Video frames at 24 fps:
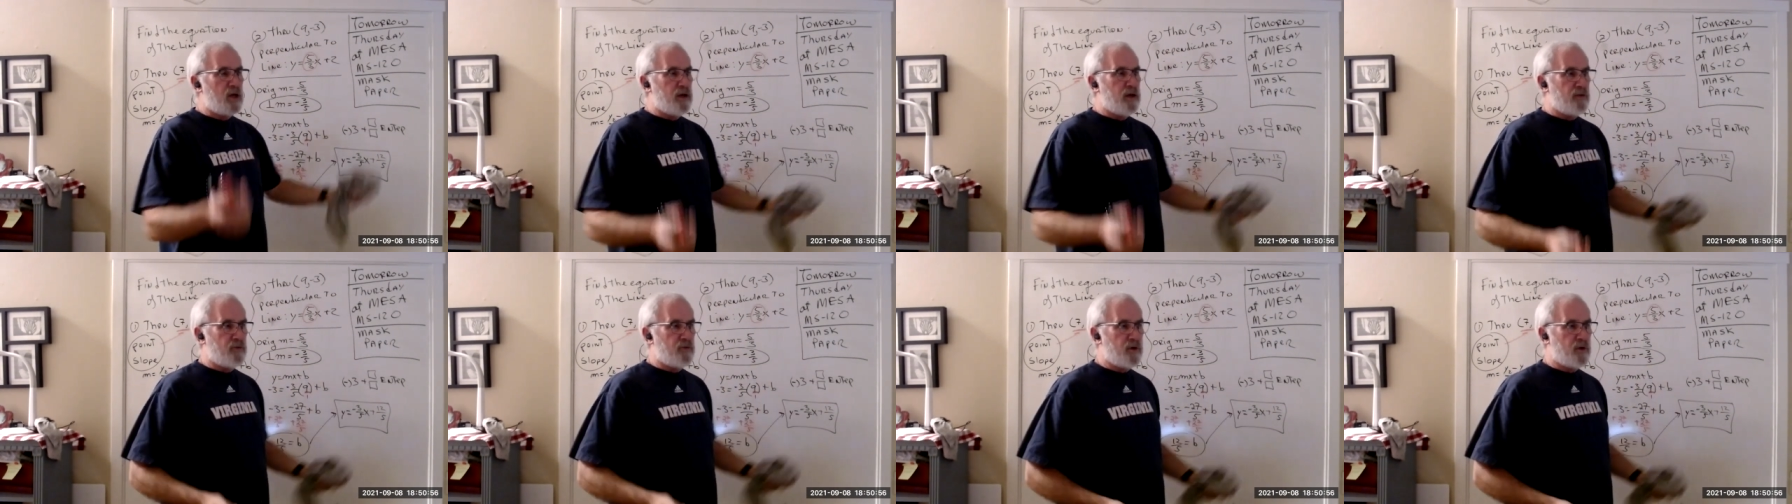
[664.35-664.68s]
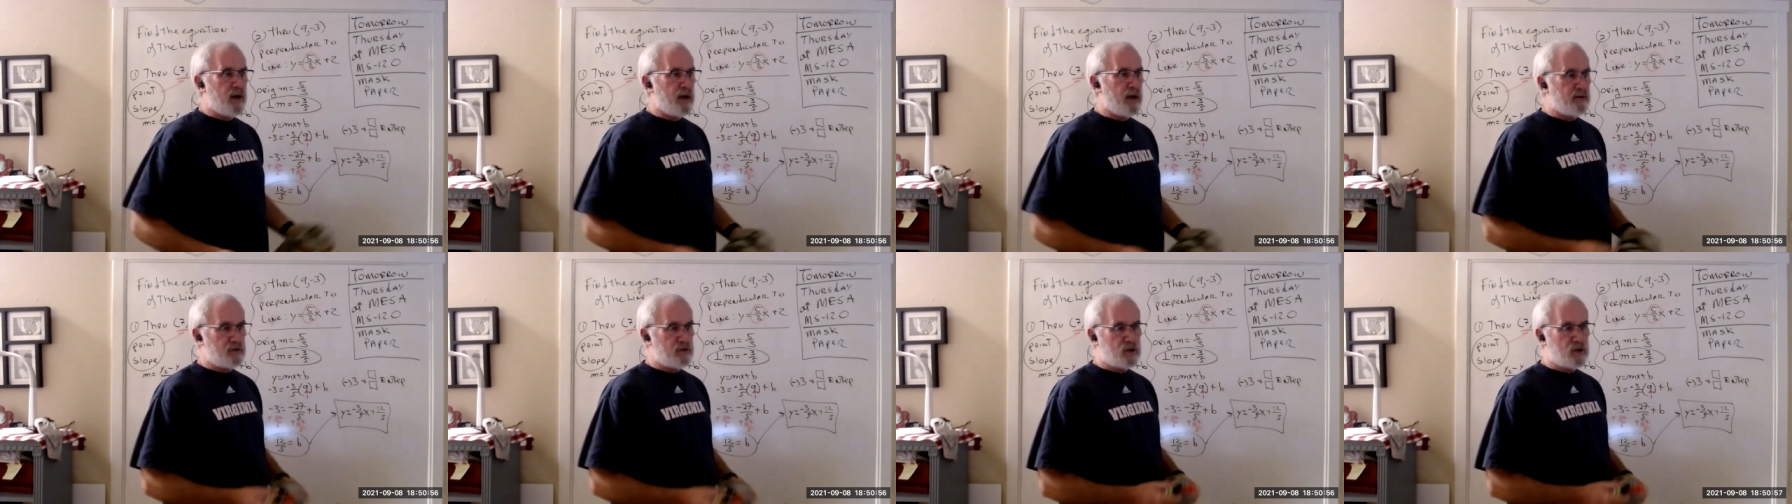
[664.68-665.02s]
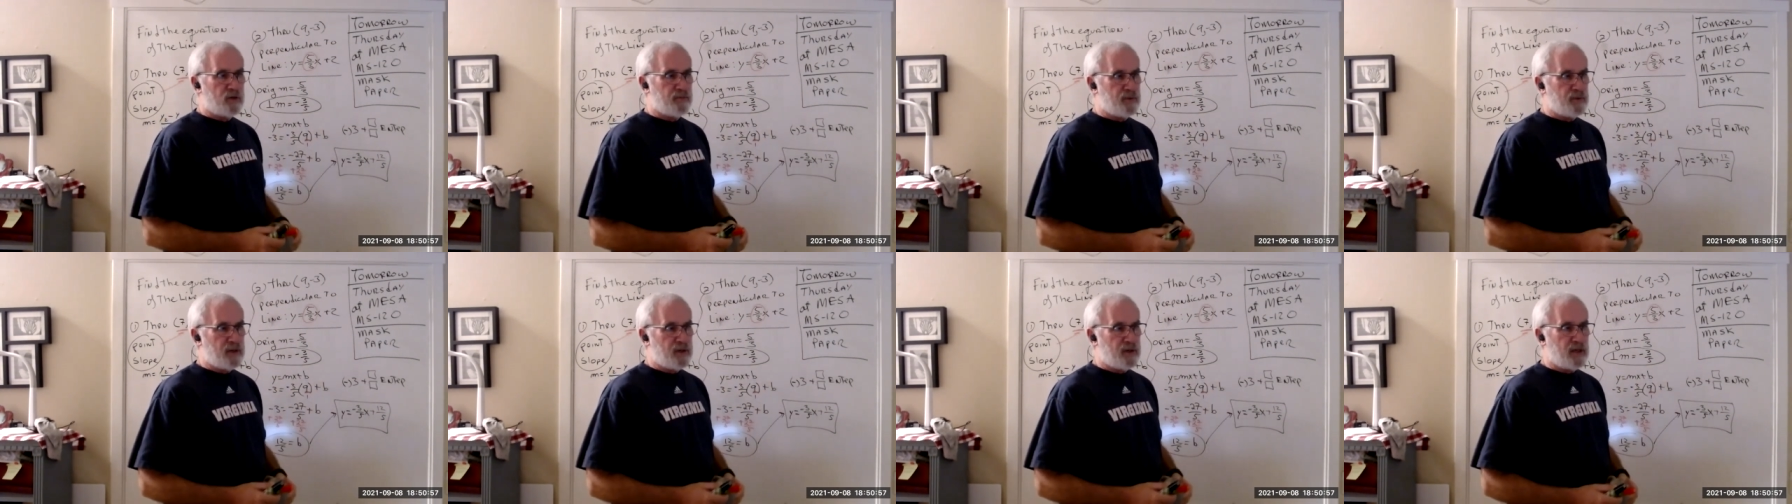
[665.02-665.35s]
If you have
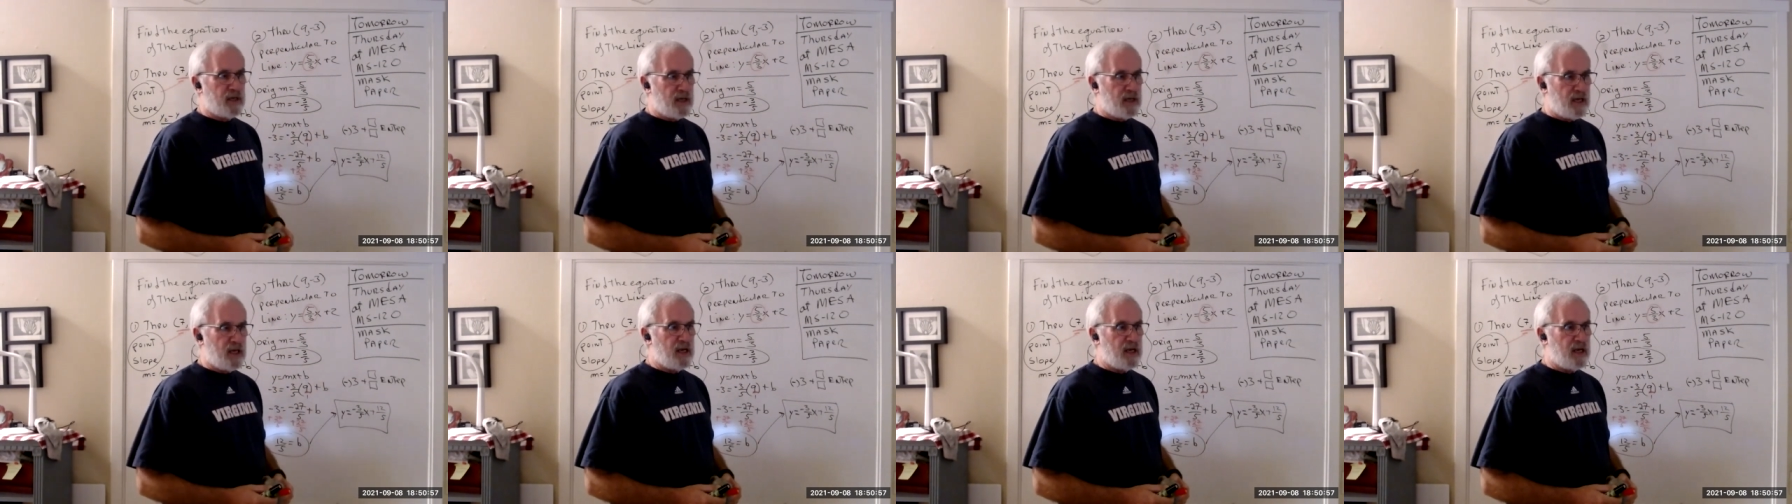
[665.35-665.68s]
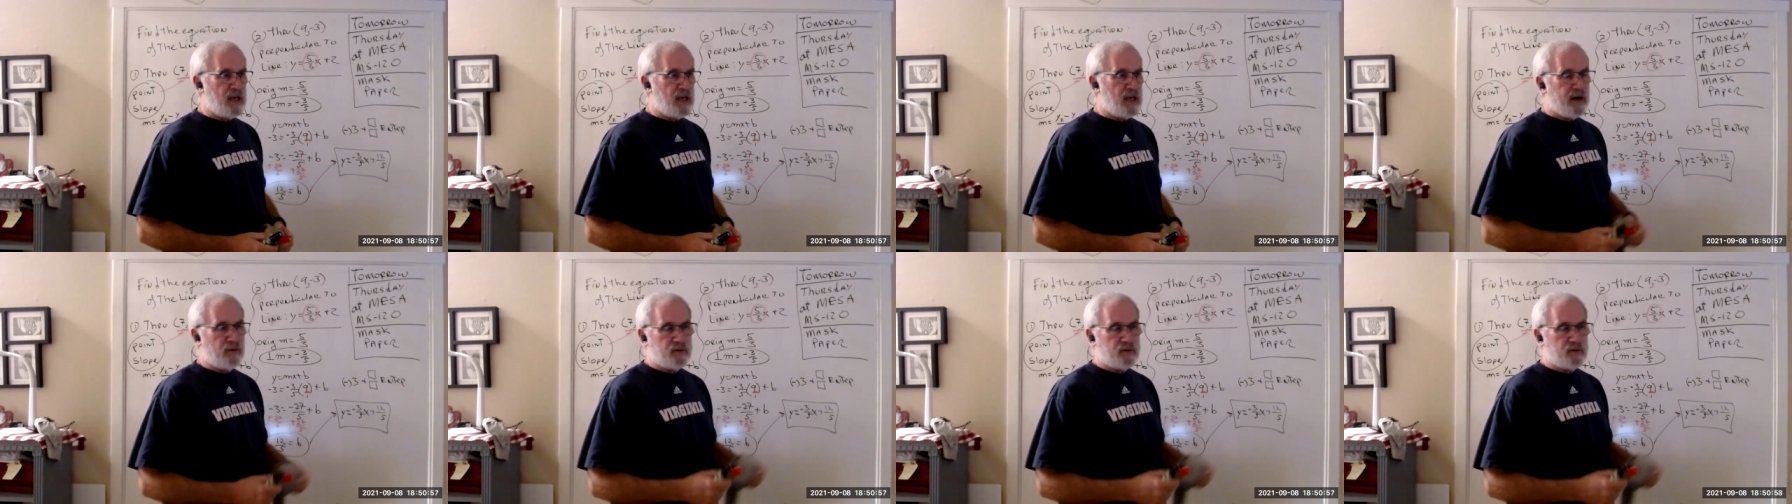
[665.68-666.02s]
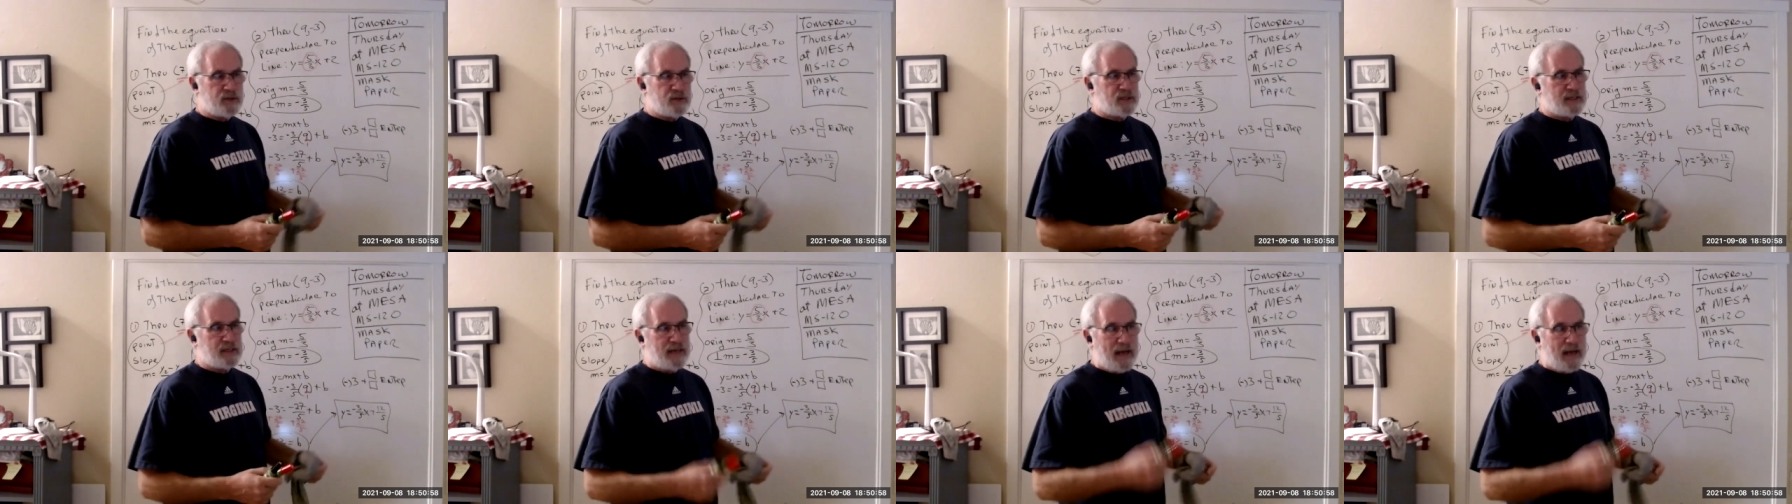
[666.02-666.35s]
something to eat
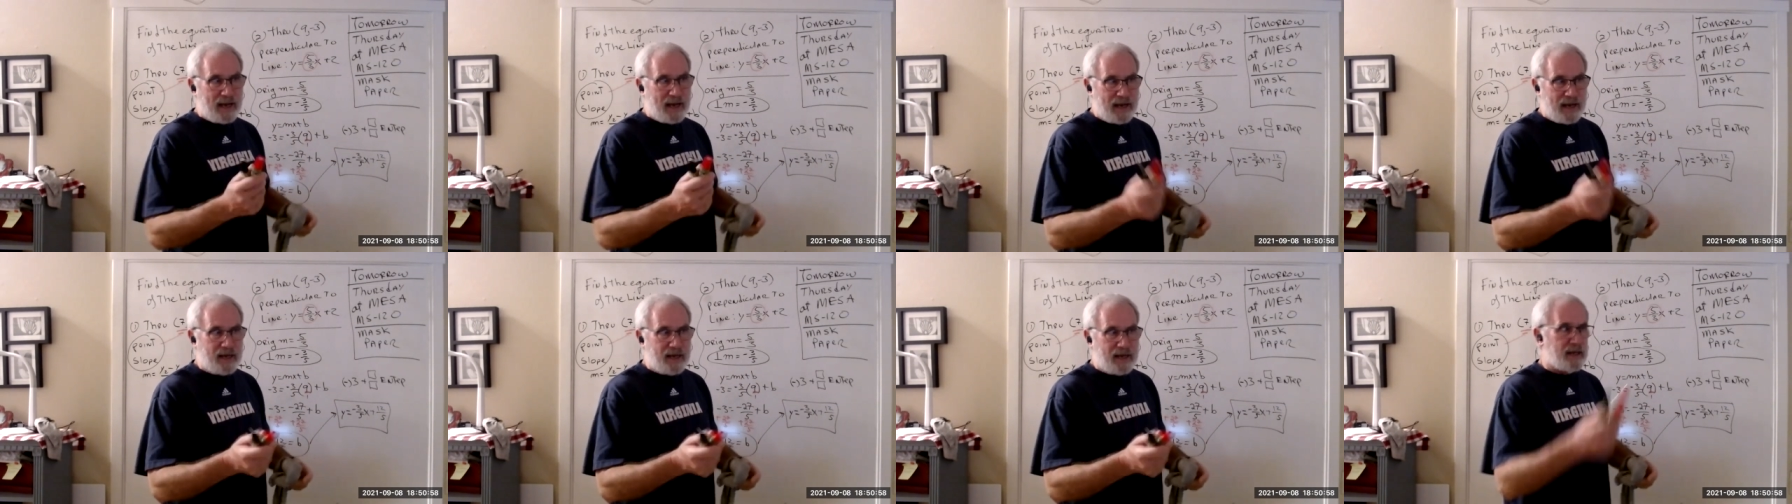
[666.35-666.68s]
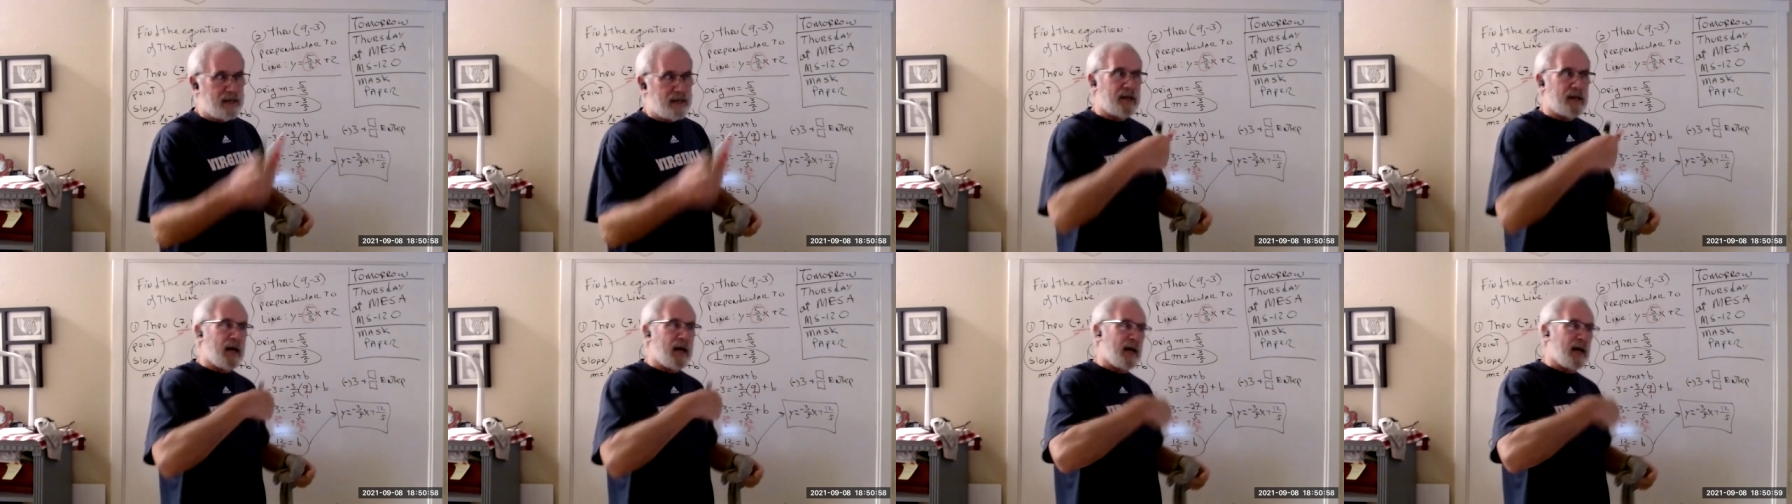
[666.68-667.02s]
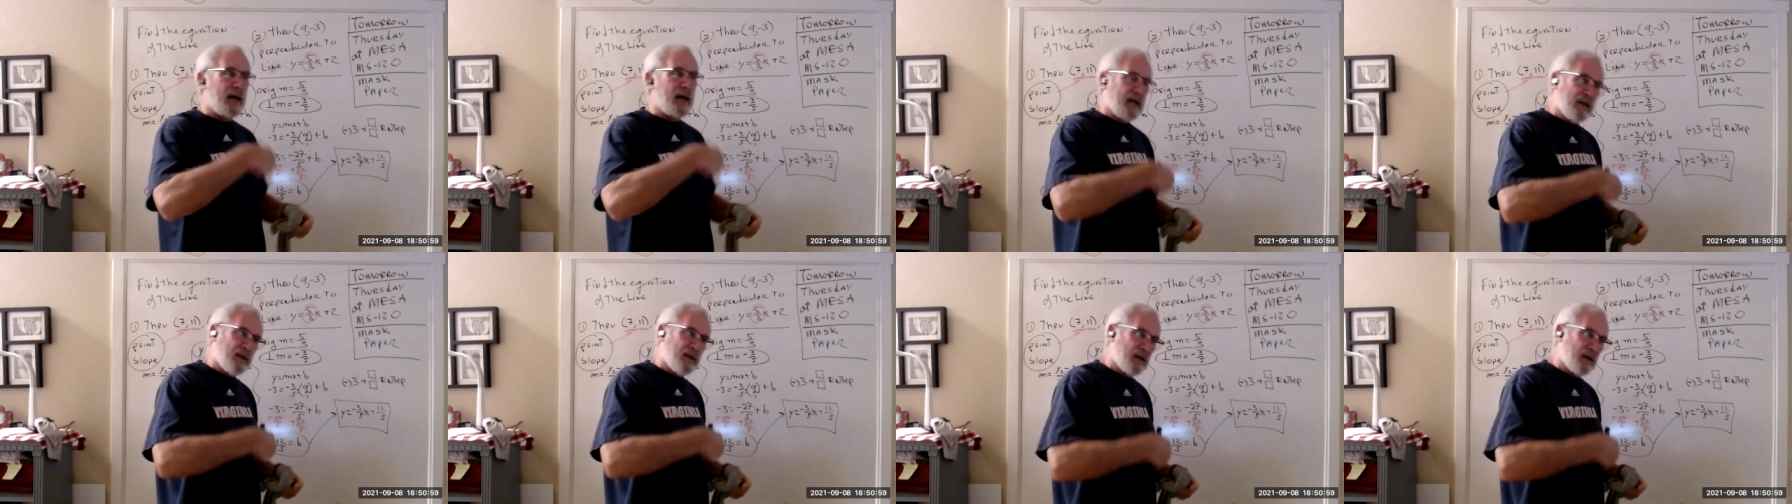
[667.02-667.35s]
outside,
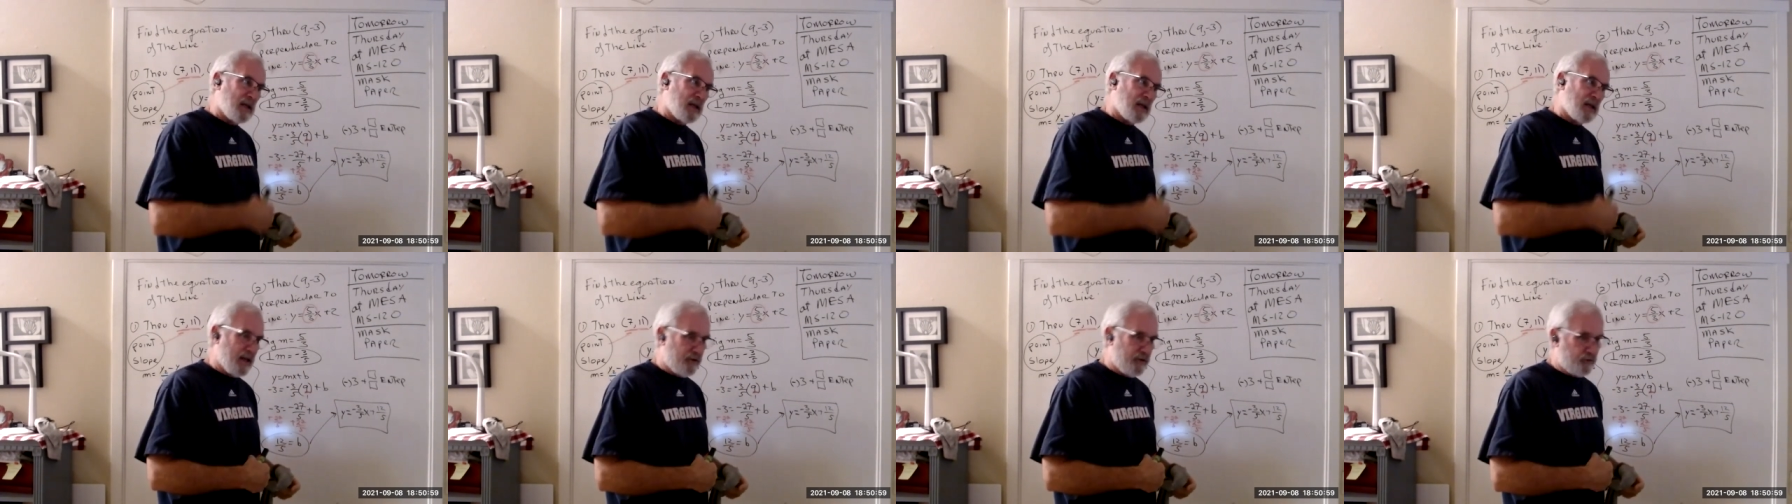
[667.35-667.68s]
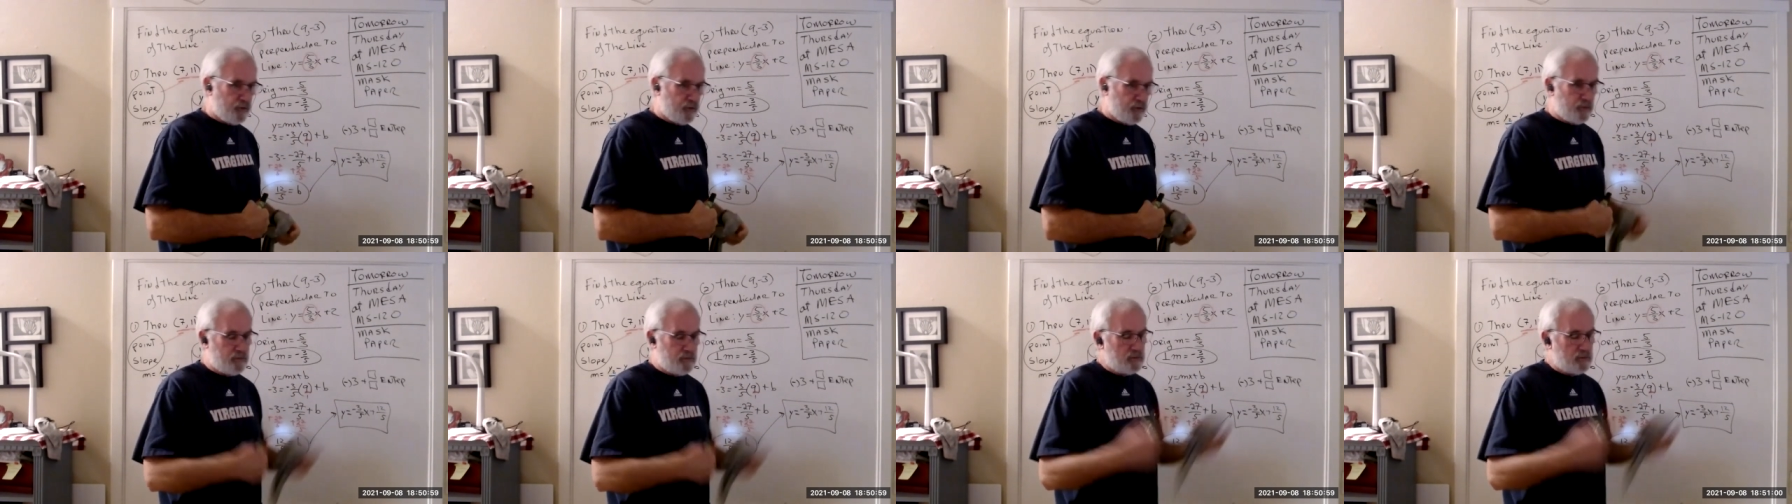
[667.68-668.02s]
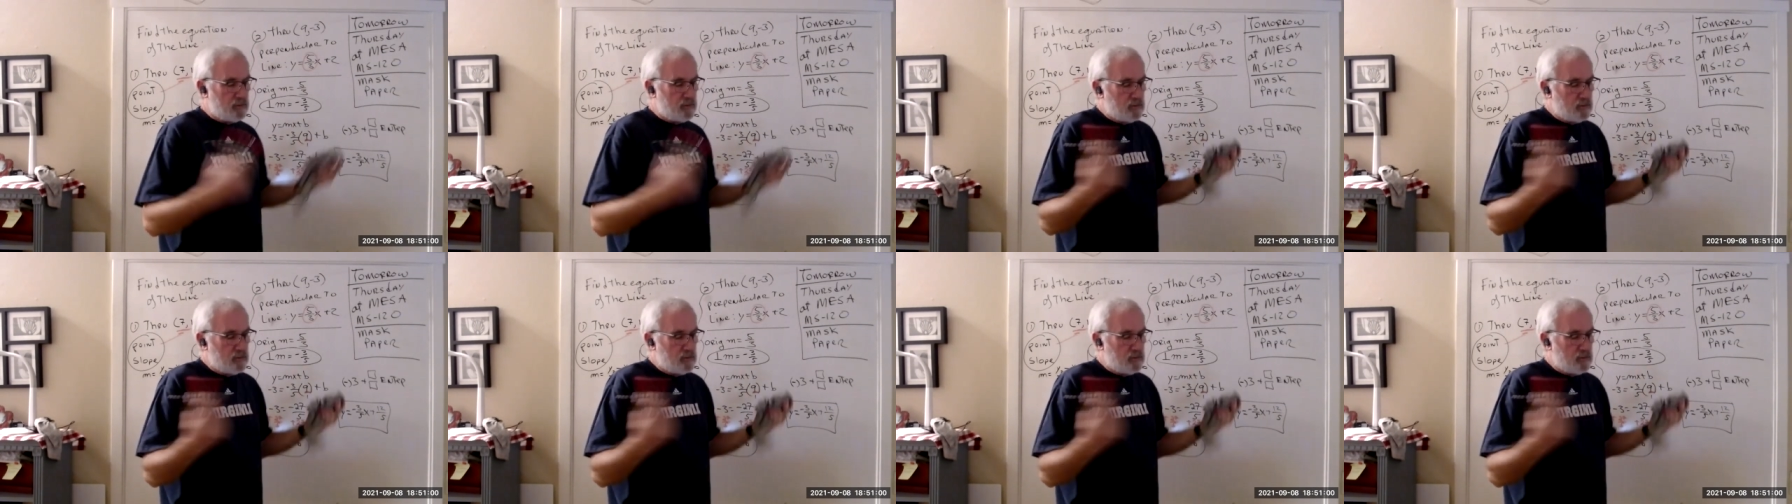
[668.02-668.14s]
not in the classroom.